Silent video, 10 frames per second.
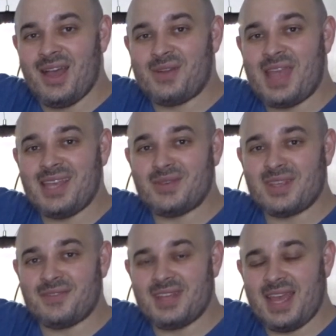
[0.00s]
Okay, so as
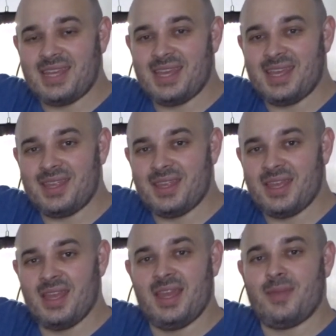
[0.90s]
I've said,
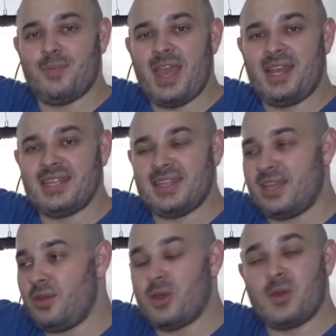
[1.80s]
male is in the
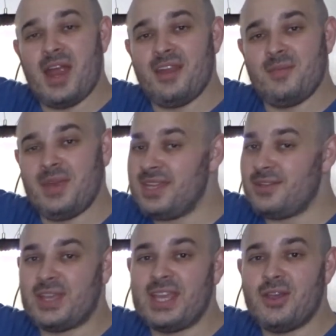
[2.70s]
new aquarium, he's
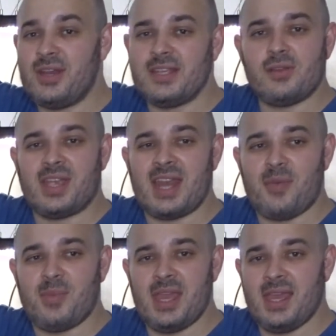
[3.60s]
looking good, he's looking
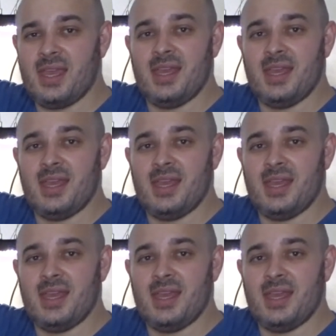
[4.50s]
happy.